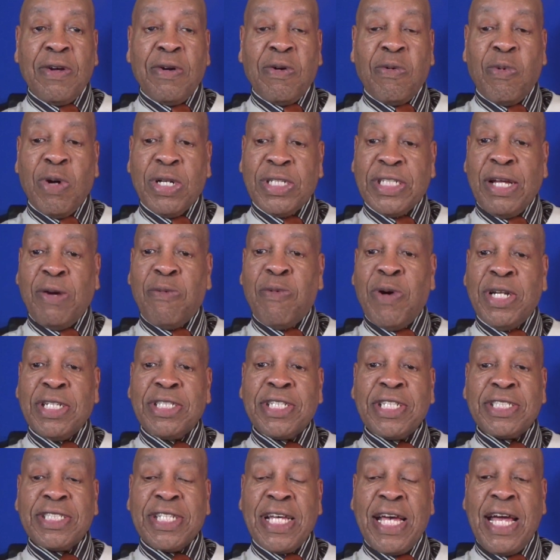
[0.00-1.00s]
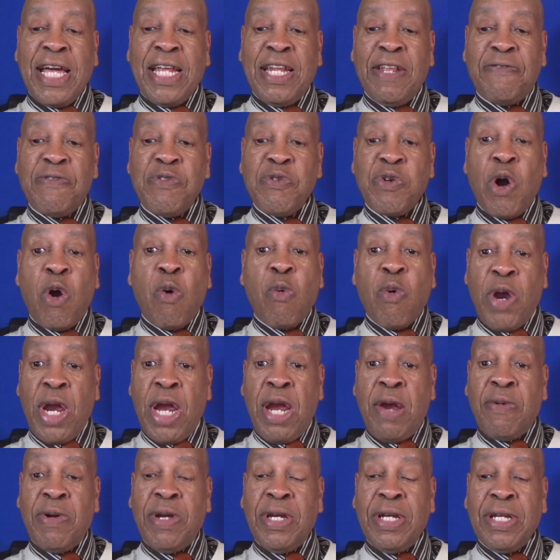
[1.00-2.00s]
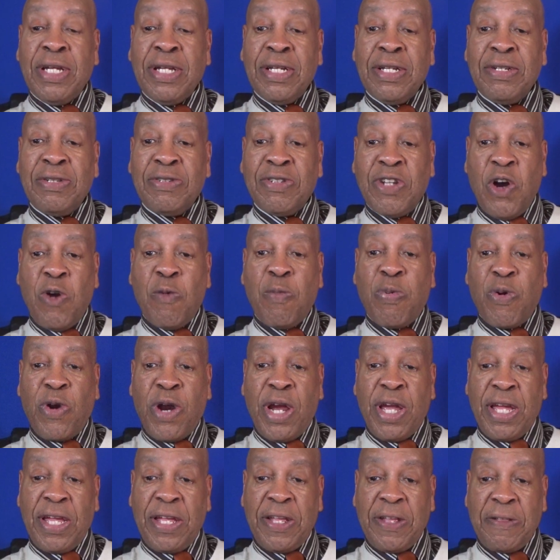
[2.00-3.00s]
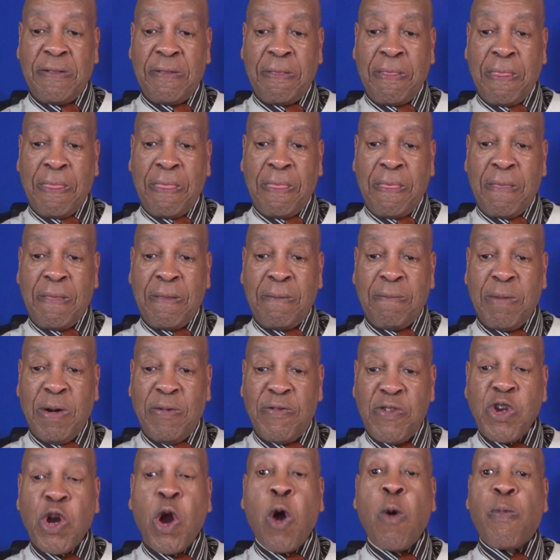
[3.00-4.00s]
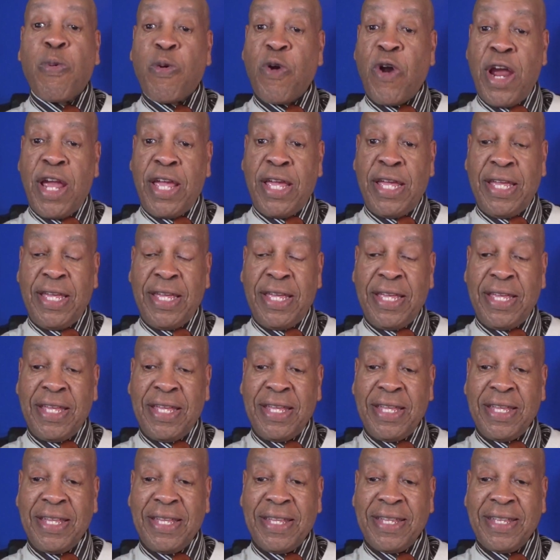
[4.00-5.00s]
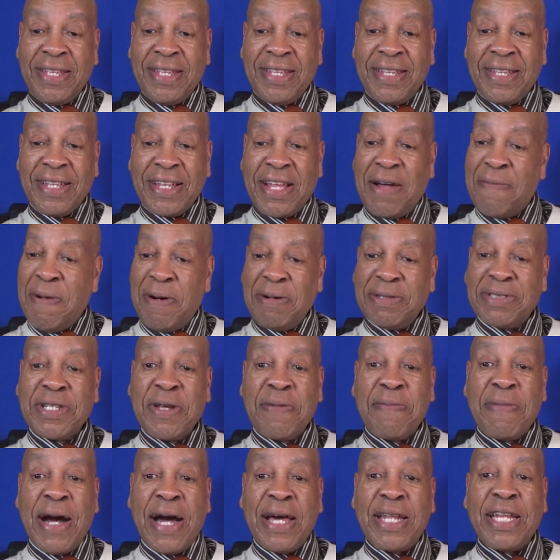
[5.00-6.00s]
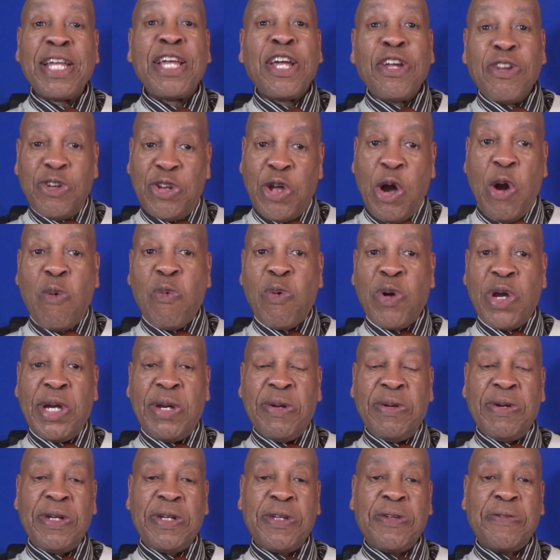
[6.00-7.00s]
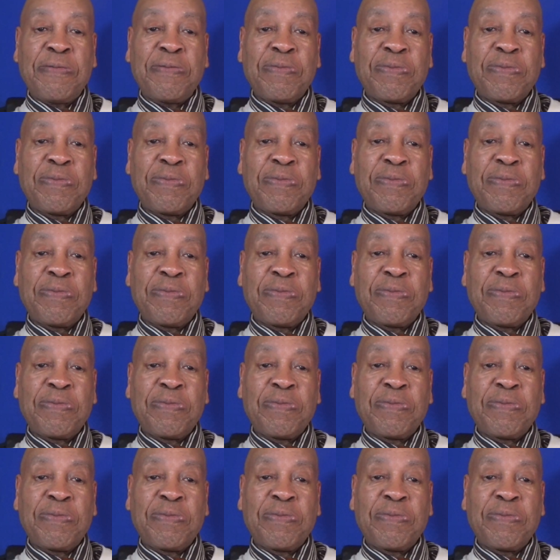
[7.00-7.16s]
What is it saying? If you're going to worry, don't pray. But if you're going to pray, come on, somebody, don't worry.